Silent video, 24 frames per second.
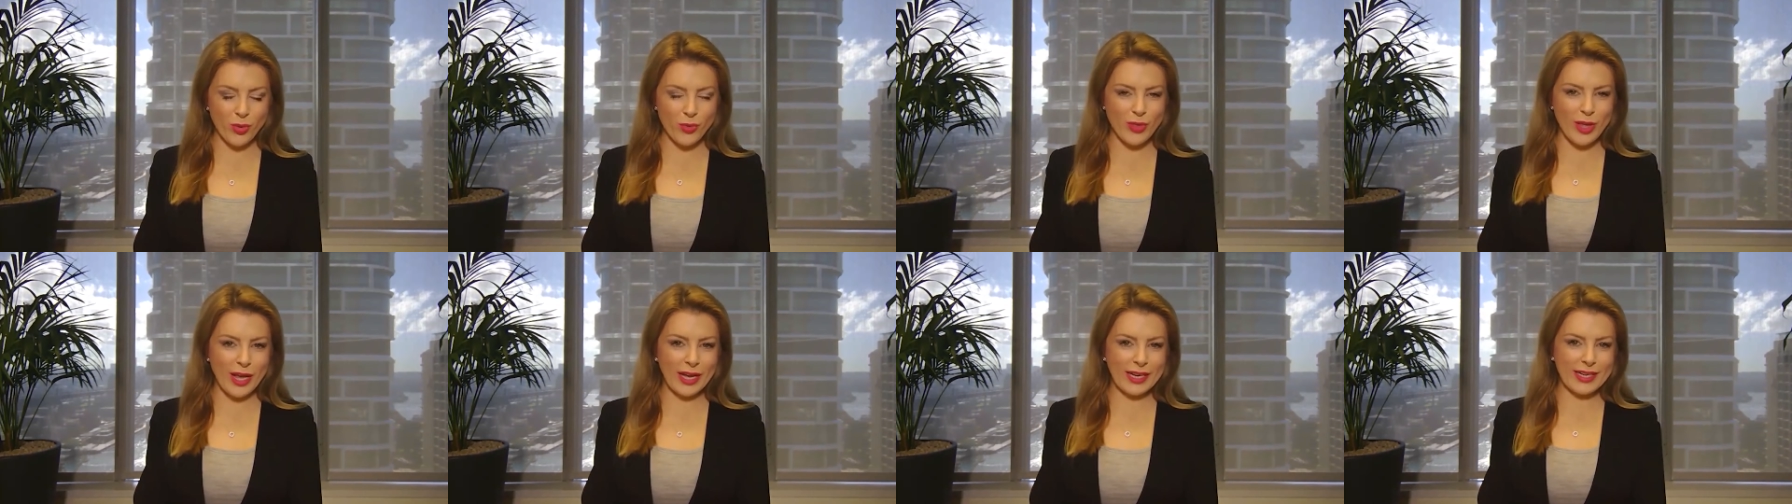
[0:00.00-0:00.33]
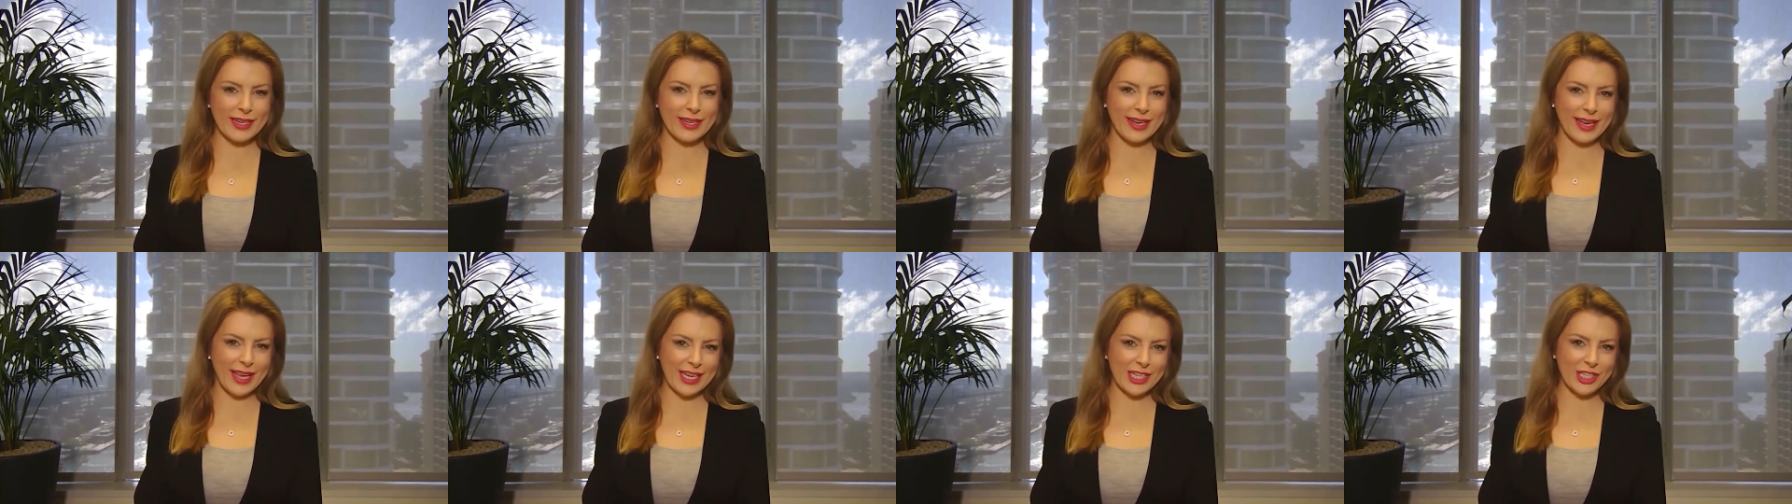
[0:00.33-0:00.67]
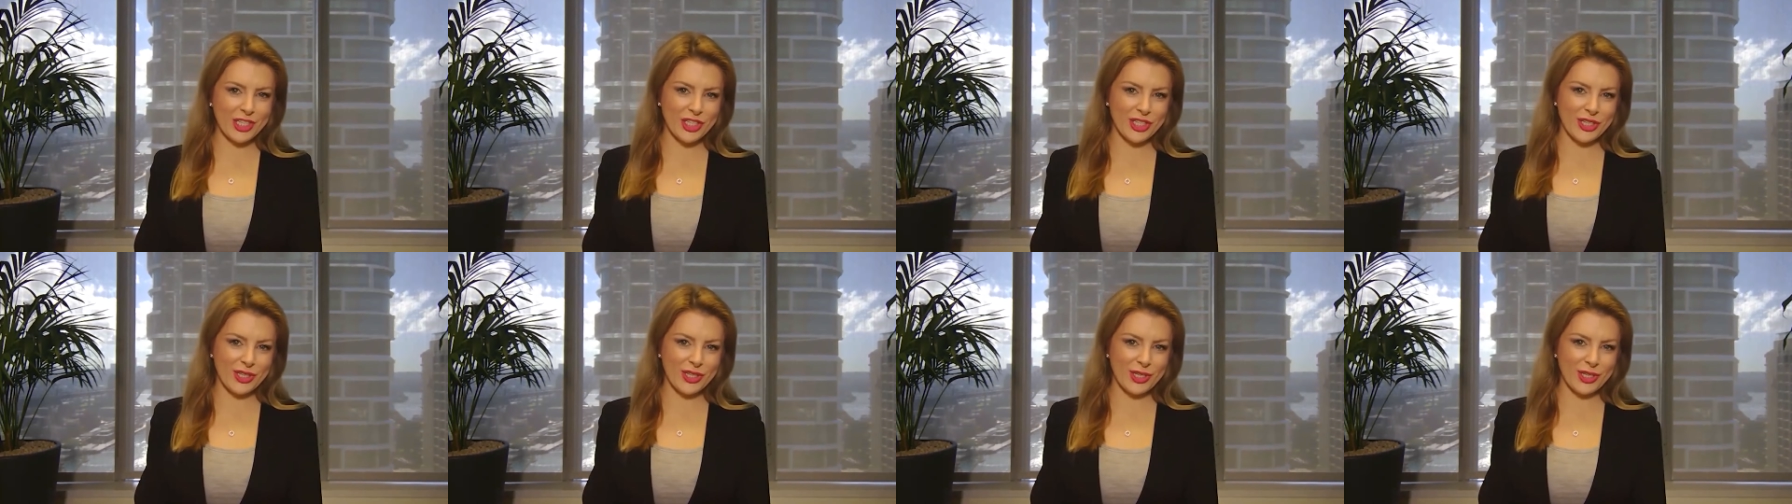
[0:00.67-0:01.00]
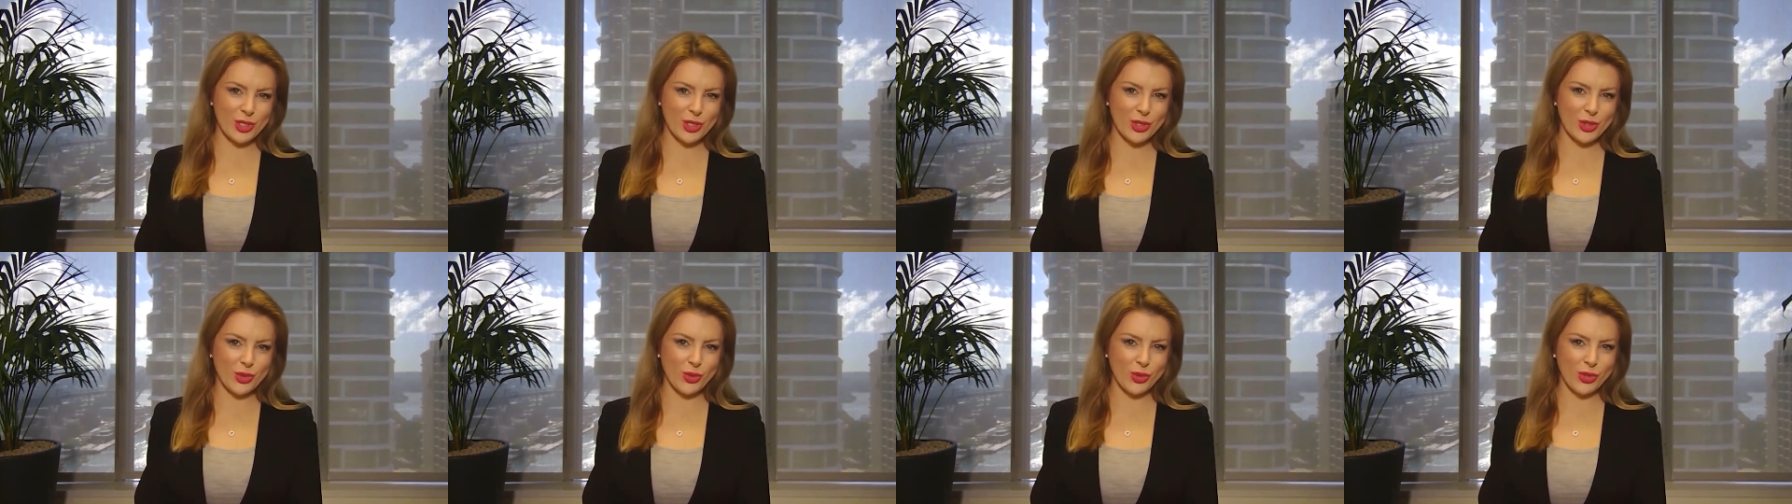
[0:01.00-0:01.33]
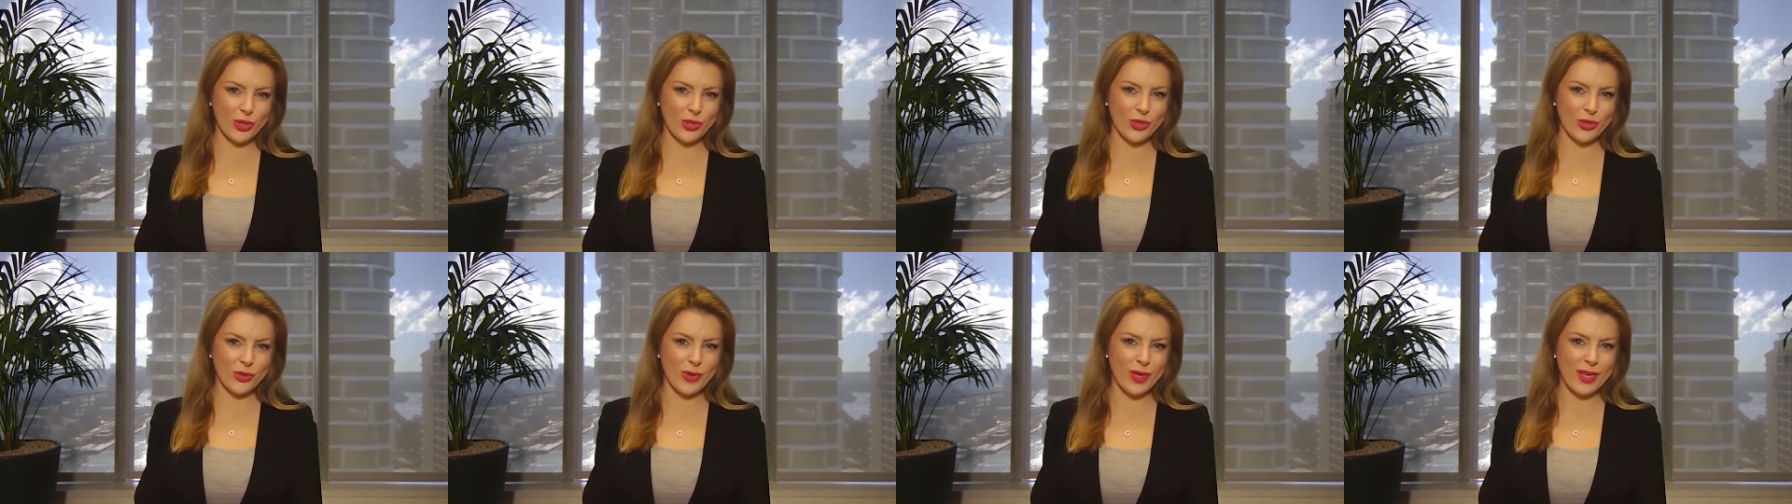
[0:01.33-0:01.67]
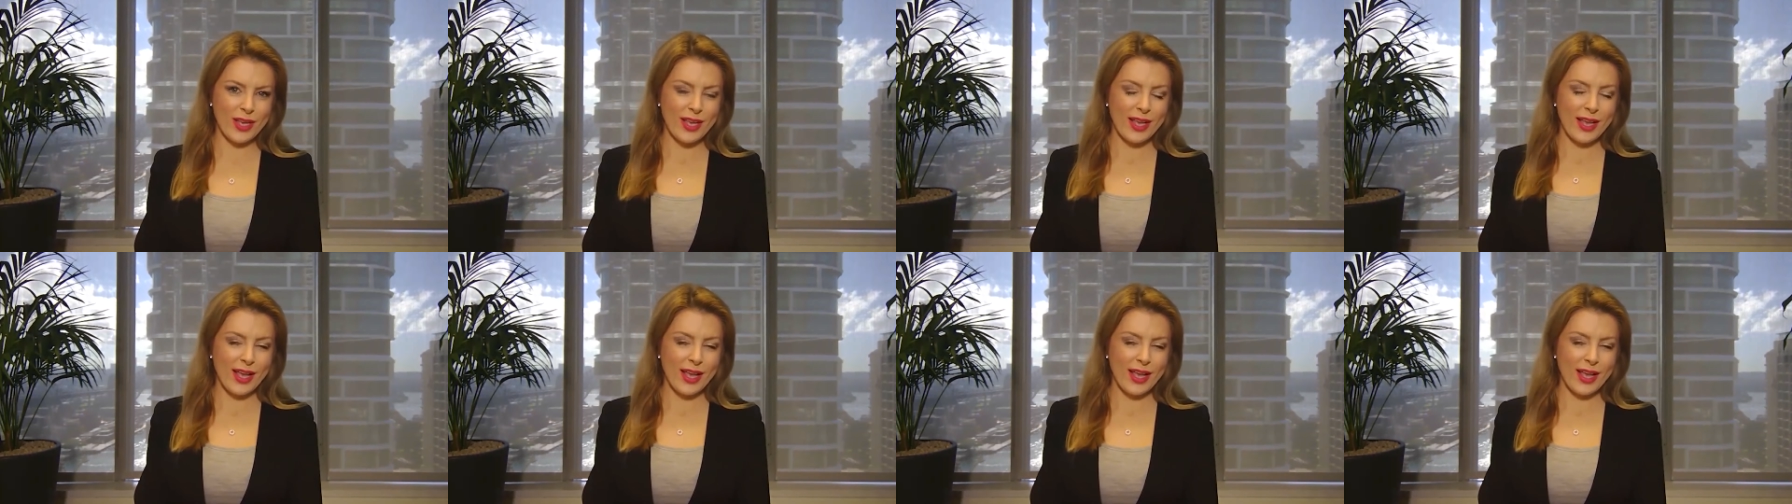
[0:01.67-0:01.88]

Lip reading: That nature saw you